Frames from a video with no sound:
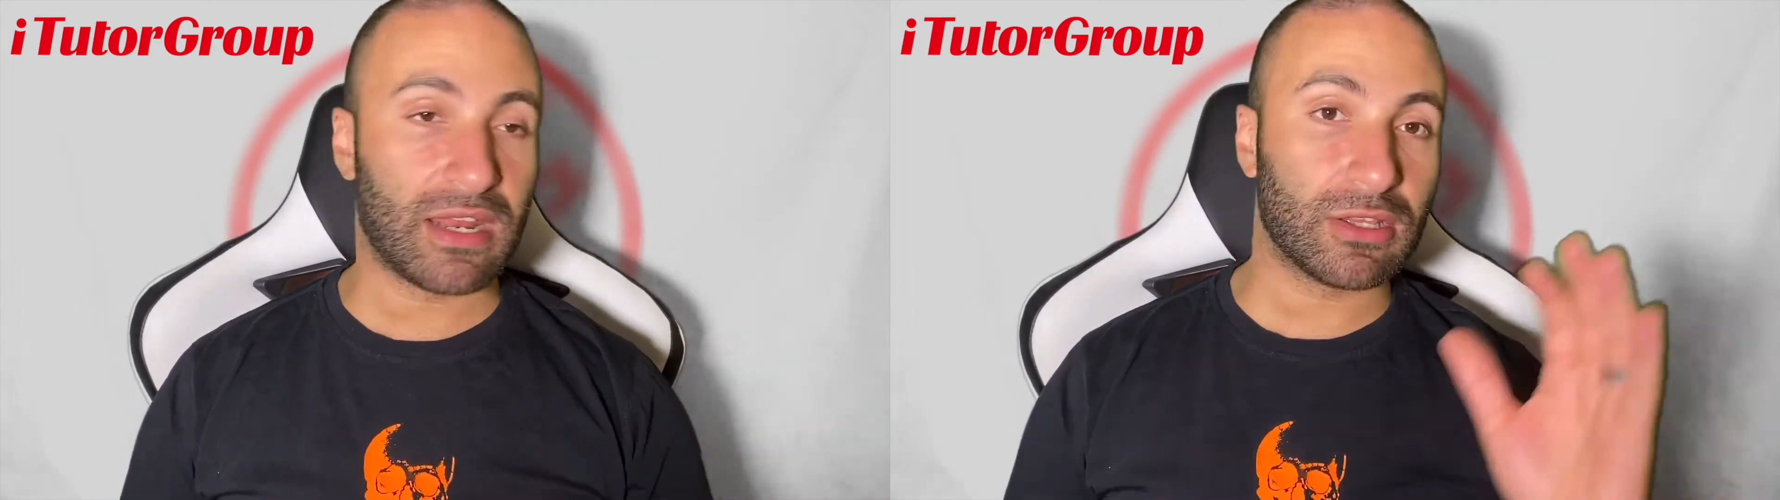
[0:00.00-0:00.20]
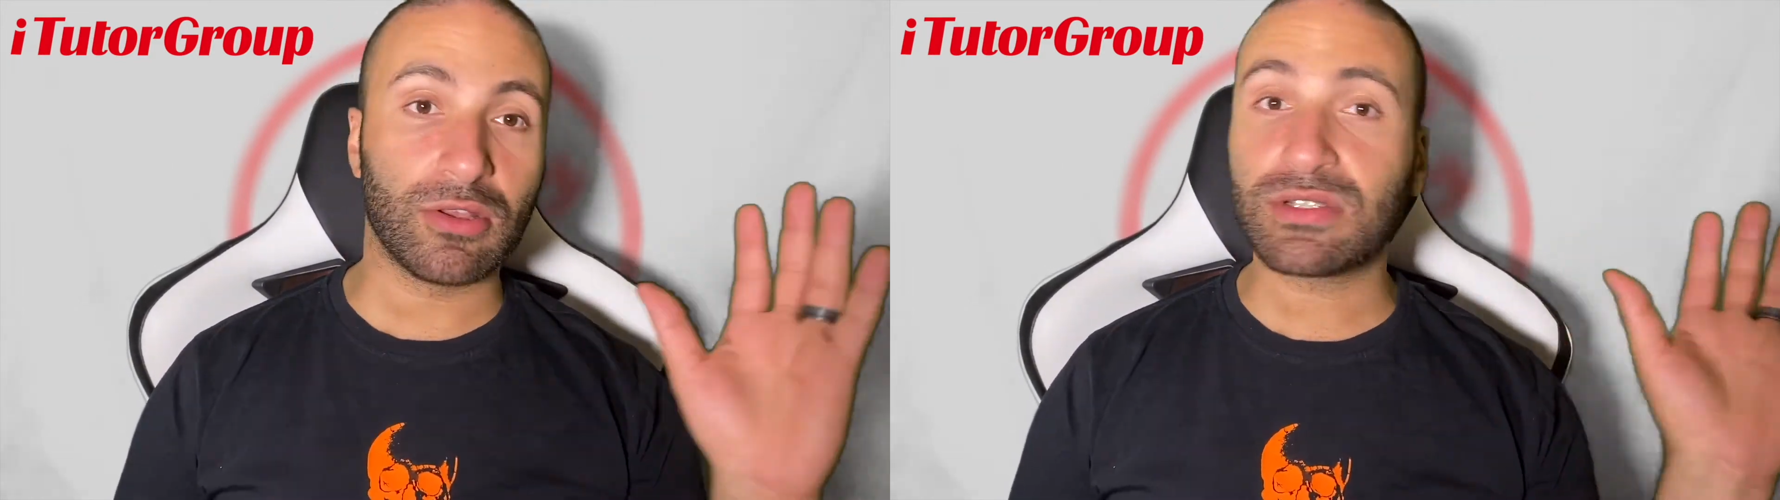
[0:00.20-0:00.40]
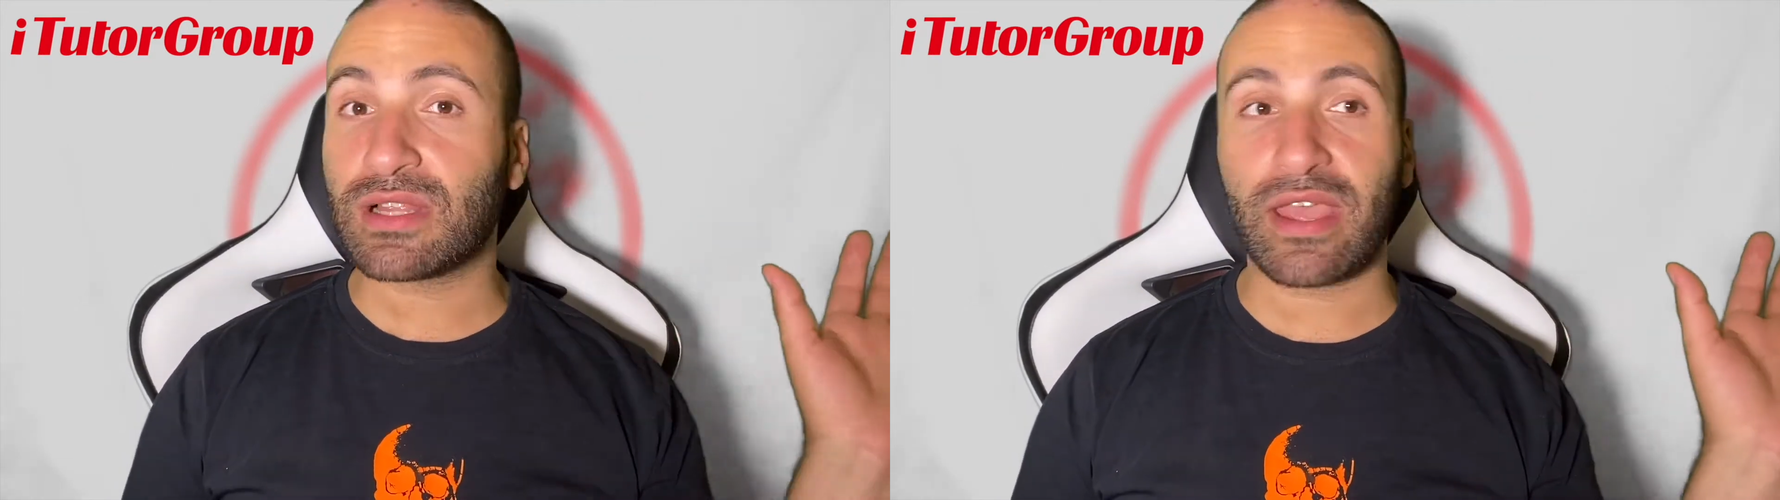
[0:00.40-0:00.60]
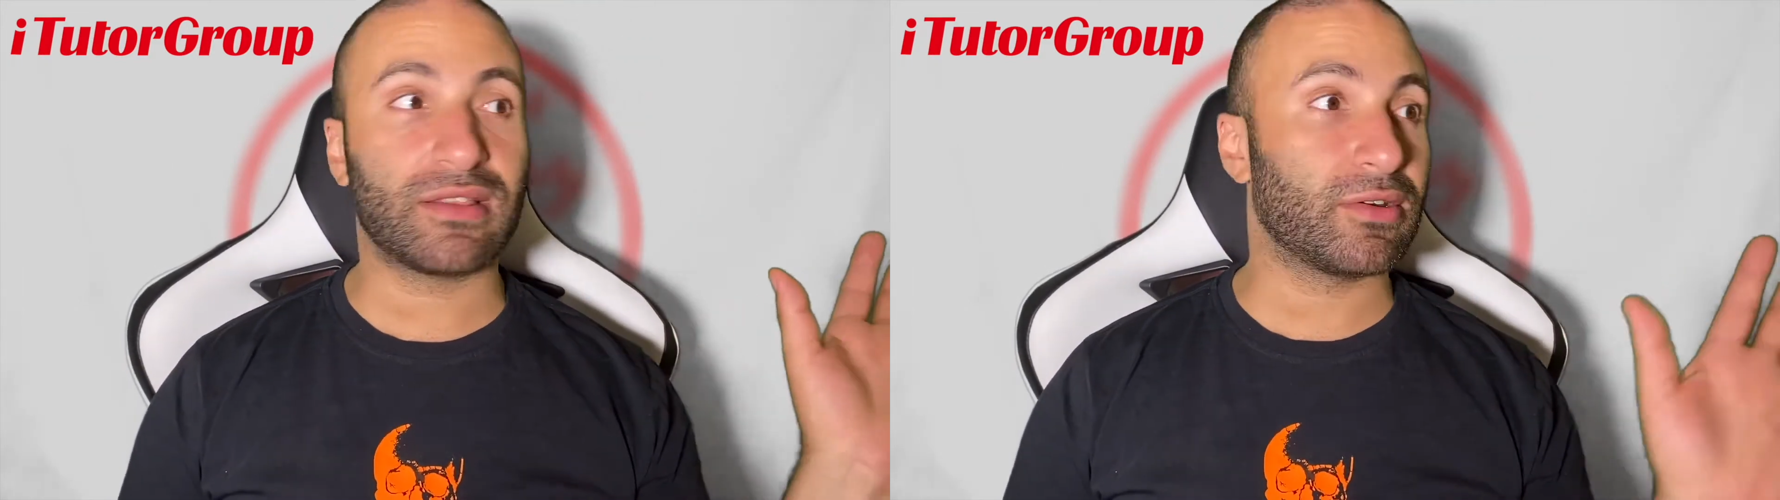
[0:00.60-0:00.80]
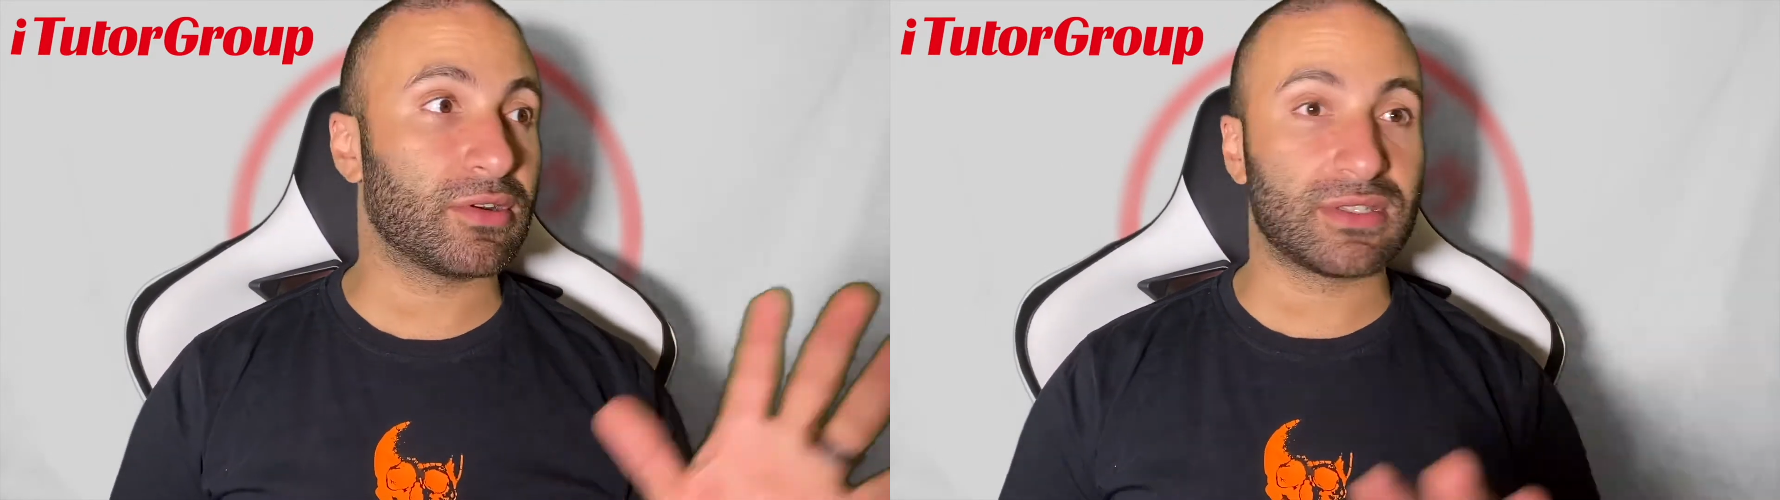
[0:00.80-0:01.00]
And it looks
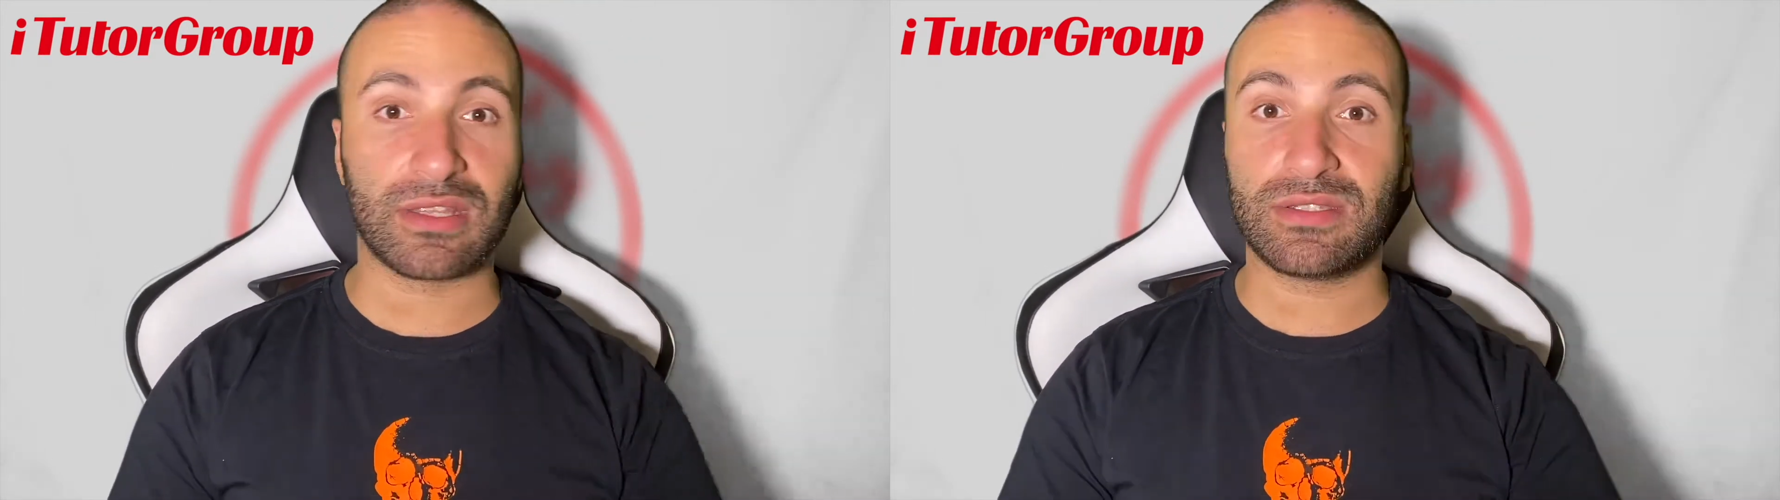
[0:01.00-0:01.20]
like there is a